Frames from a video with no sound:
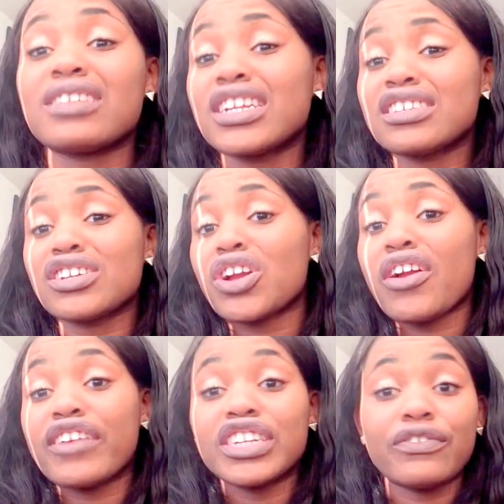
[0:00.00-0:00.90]
And I just
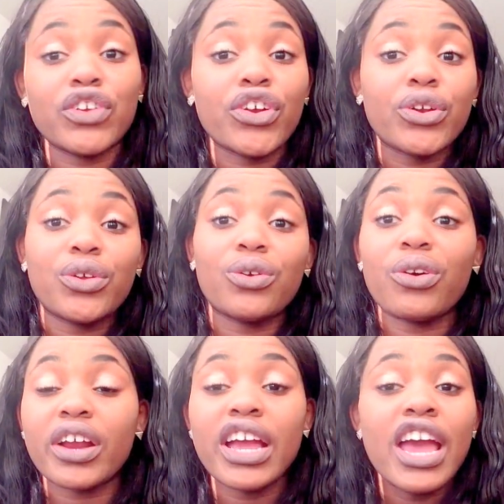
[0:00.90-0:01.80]
encourage, if you're in New
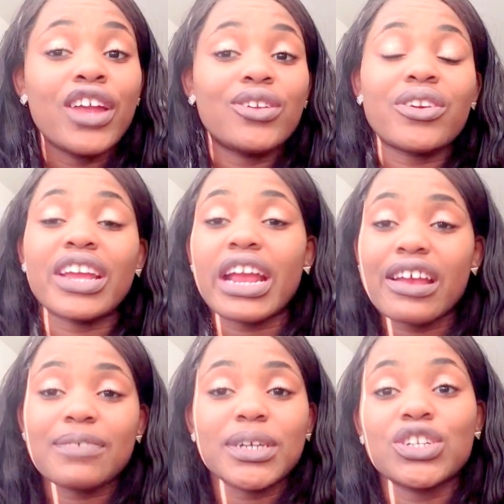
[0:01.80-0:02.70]
York
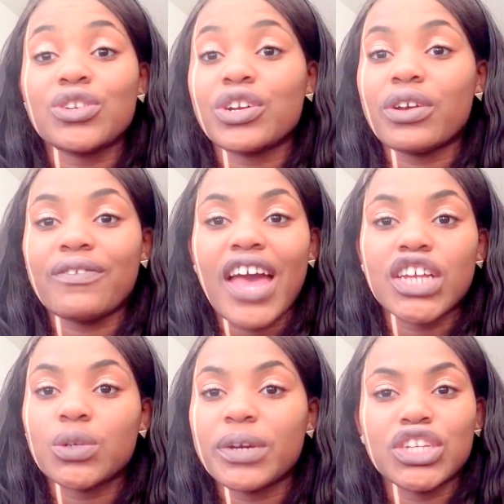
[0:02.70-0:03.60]
area, especially during your
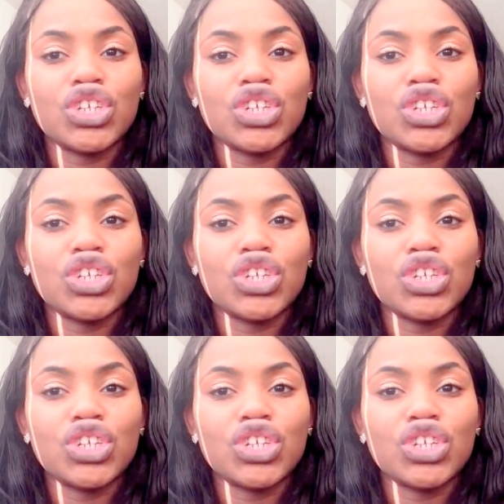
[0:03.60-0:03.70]
Fashion Week,